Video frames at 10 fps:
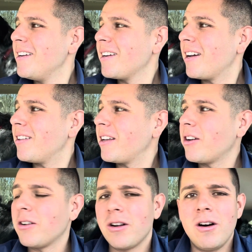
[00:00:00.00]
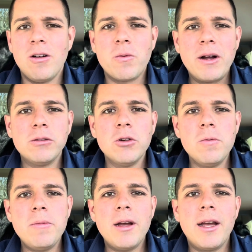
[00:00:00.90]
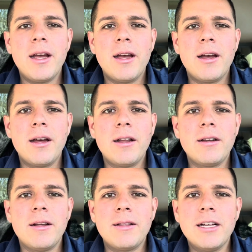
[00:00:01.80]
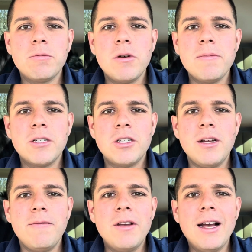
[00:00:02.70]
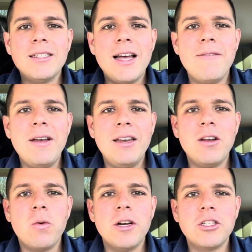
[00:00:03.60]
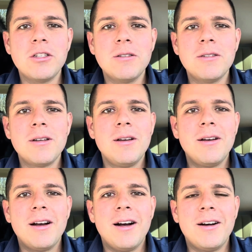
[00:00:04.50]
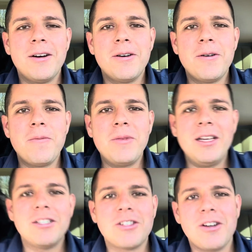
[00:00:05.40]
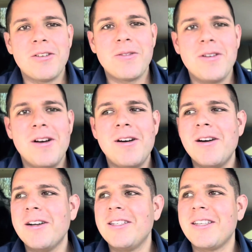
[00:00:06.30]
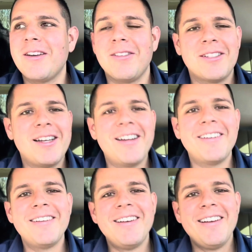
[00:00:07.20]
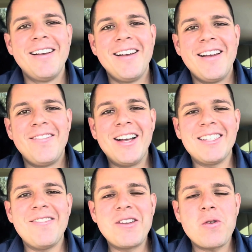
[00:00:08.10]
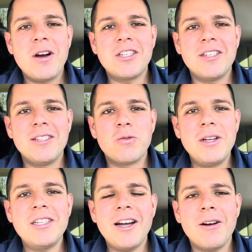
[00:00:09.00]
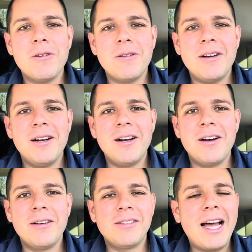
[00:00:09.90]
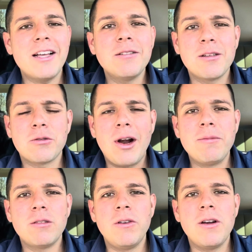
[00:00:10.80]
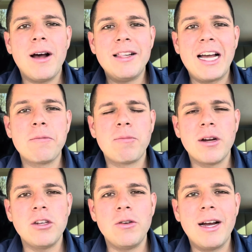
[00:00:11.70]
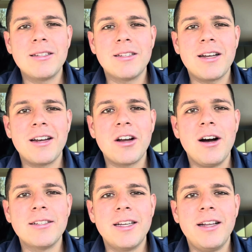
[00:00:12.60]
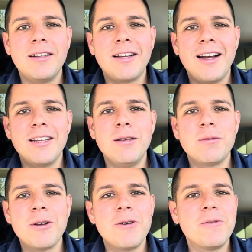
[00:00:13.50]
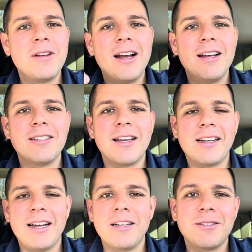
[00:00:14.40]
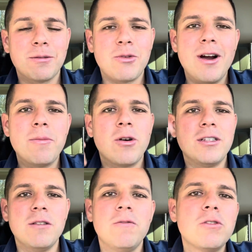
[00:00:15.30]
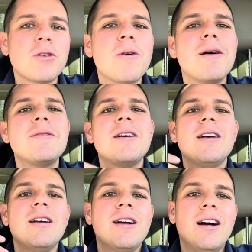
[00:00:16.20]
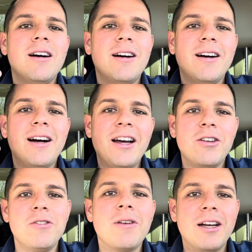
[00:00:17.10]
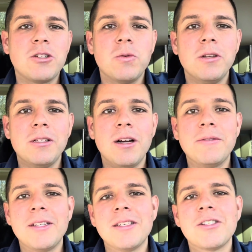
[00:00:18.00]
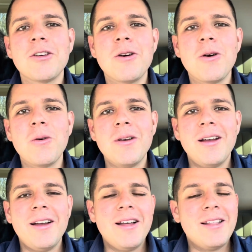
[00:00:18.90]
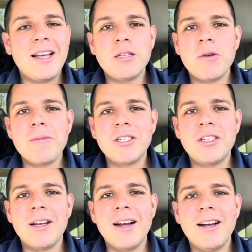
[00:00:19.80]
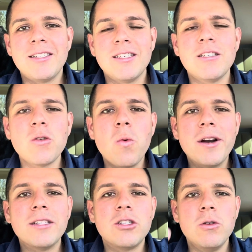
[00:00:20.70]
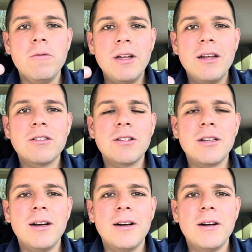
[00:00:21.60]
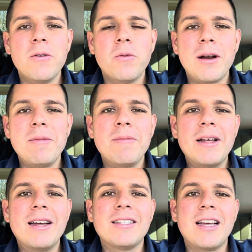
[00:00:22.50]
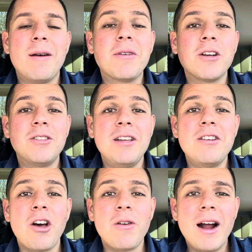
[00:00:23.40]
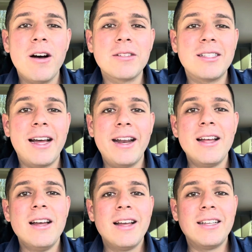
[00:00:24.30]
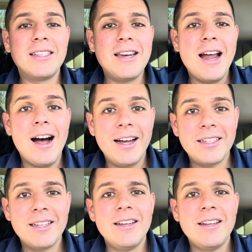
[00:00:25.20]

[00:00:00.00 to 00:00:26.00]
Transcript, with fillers: kind of like on an all-around loop, and that's pretty much it. If you guys have any questions, he just saw another dog, he's getting all excited. If you guys have any questions, reach out, like and subscribe to this video. I like bringing you guys this kind of content. It kind of keeps me going when you guys like and subscribe, or I see the views go up. I know you guys are really loving this. So that's pretty much it guys. This is a 1 and 2 video. What I mean by that is that I'm gonna go see another house that is not